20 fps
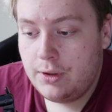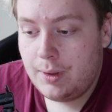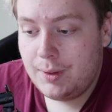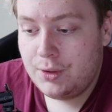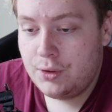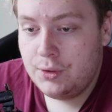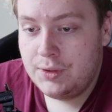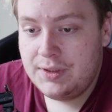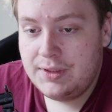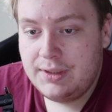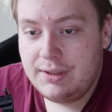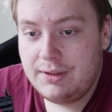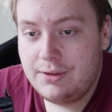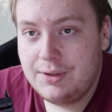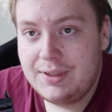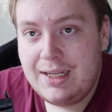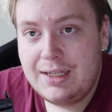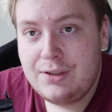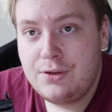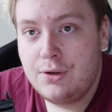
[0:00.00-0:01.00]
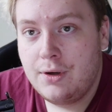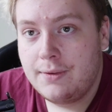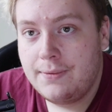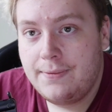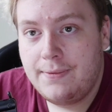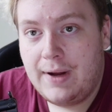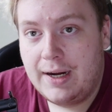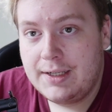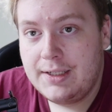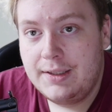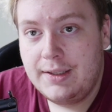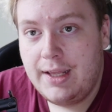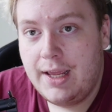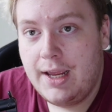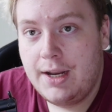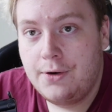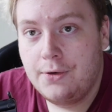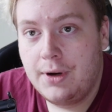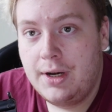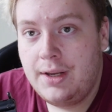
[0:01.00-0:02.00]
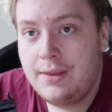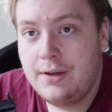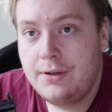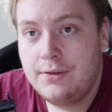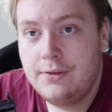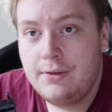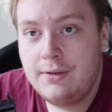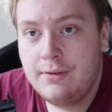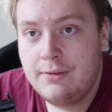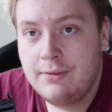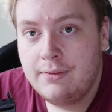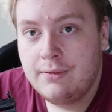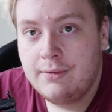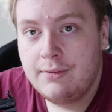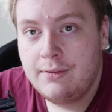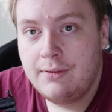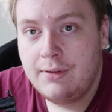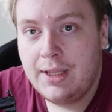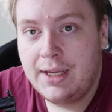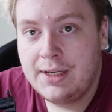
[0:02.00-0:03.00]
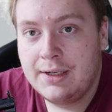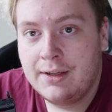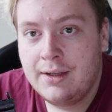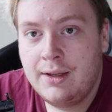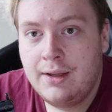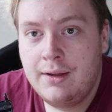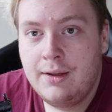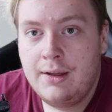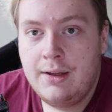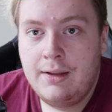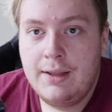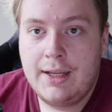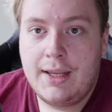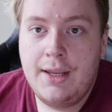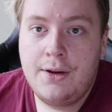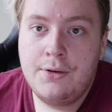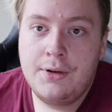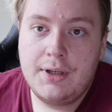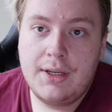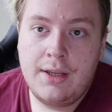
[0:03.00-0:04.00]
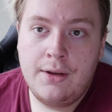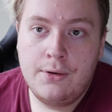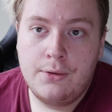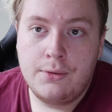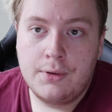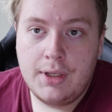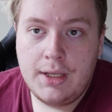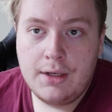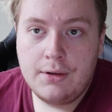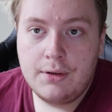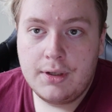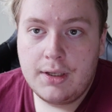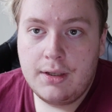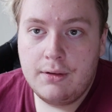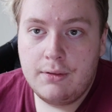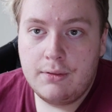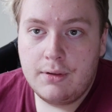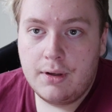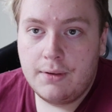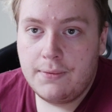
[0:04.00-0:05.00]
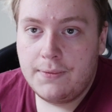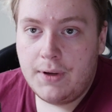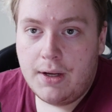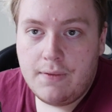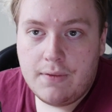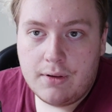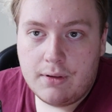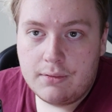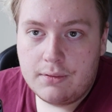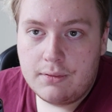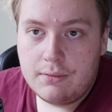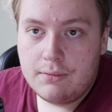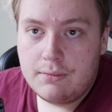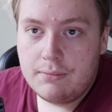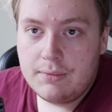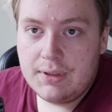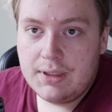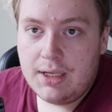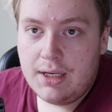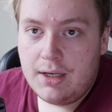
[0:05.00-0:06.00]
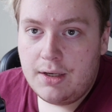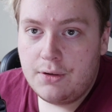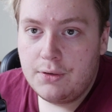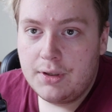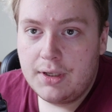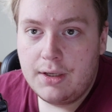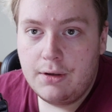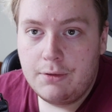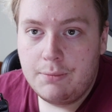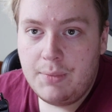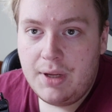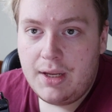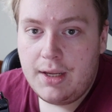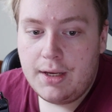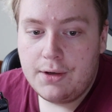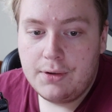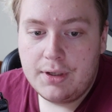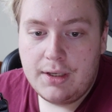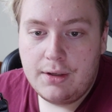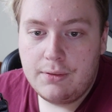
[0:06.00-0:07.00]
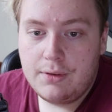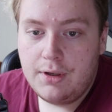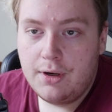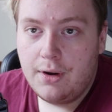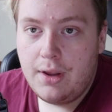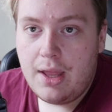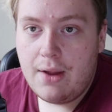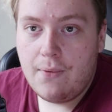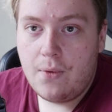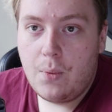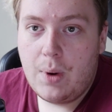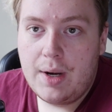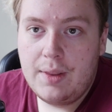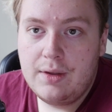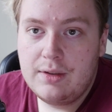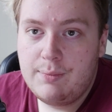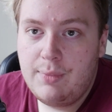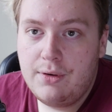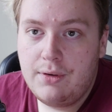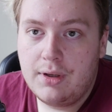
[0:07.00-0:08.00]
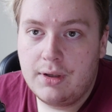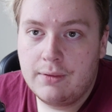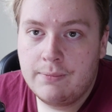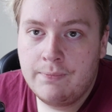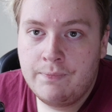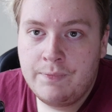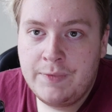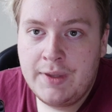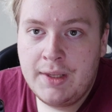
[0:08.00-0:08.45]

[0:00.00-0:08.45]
Because that's not fucked in the head or anything, dude. Like he could have killed a 5-year-old kid. He could have killed me. He could have killed, everyone in this building.